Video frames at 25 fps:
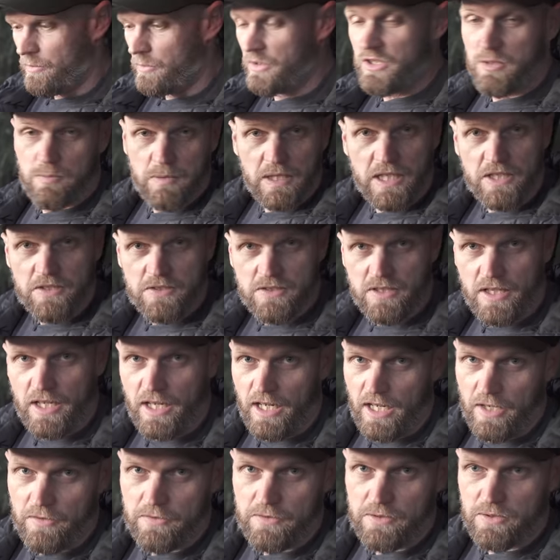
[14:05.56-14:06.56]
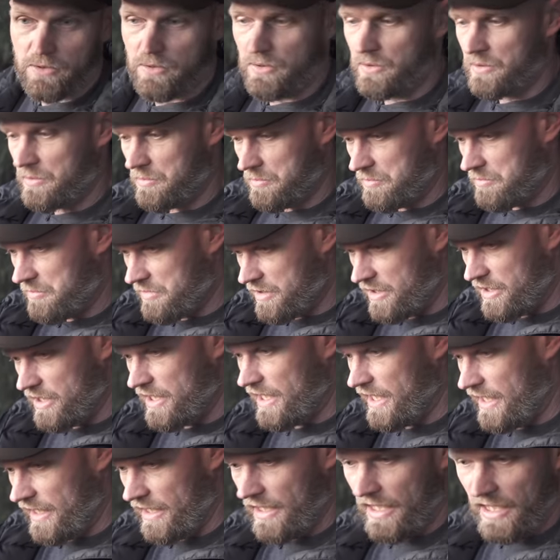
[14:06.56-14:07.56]
which means you have to
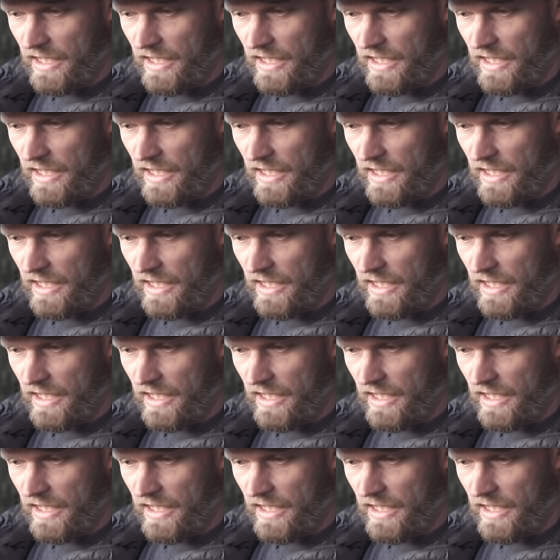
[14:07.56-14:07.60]
get